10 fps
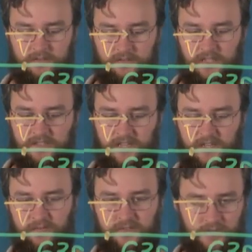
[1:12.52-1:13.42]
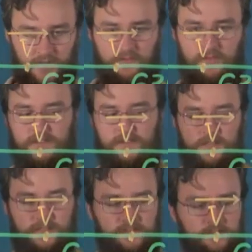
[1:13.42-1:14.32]
that's kind of the trick of this
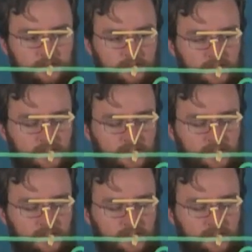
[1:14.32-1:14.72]
is